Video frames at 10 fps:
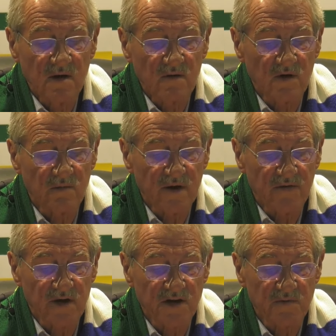will be
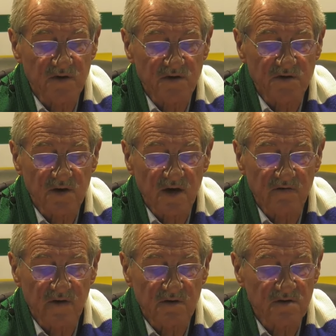addressed, but you should have
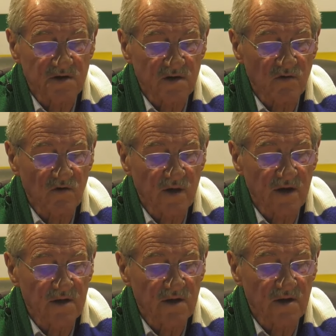noticed that all my
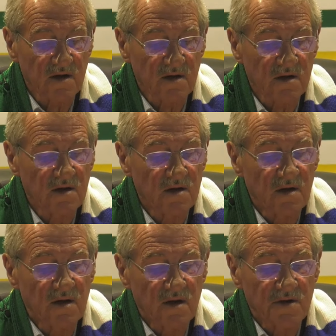intended
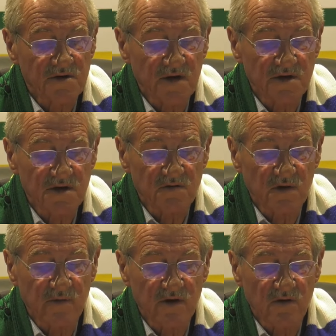changes will
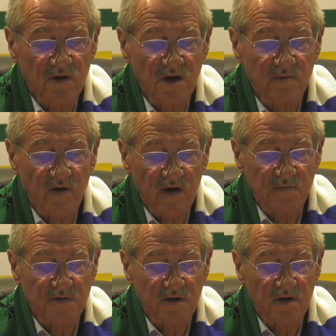be to curb
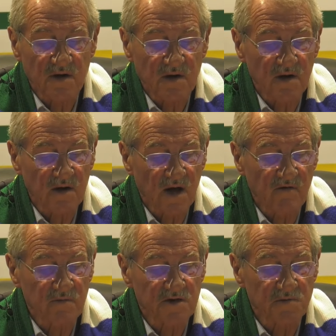corruption and the
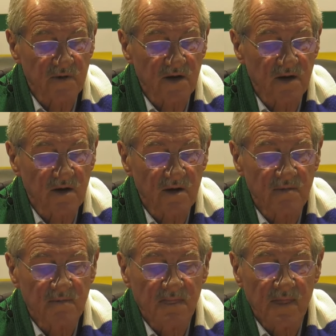government spending
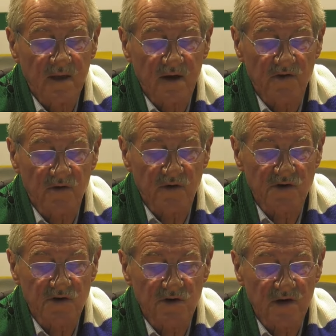and to
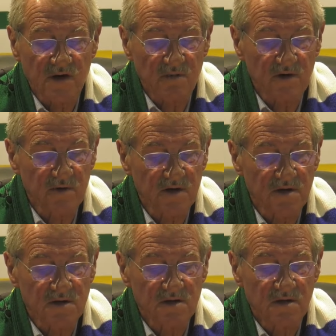ensure that
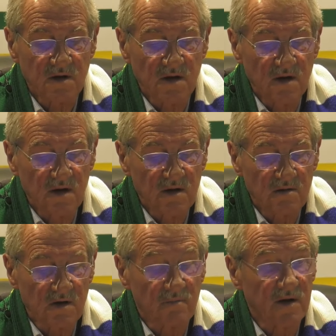Namibians
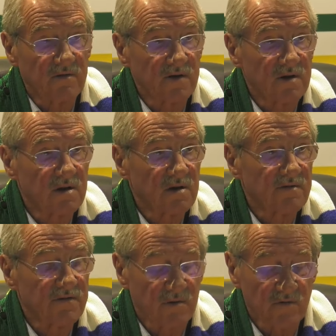will benefit
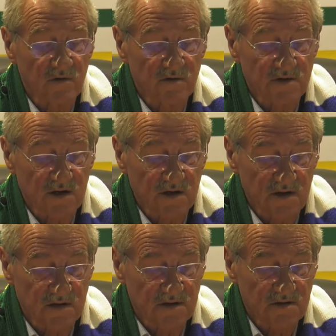from all
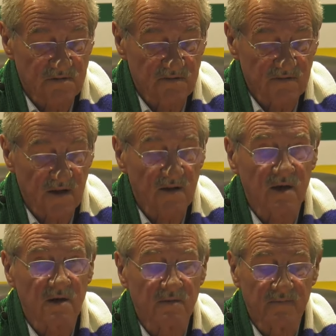sectors. I
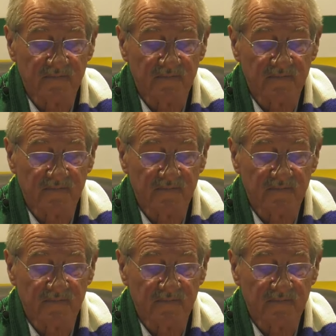thank you.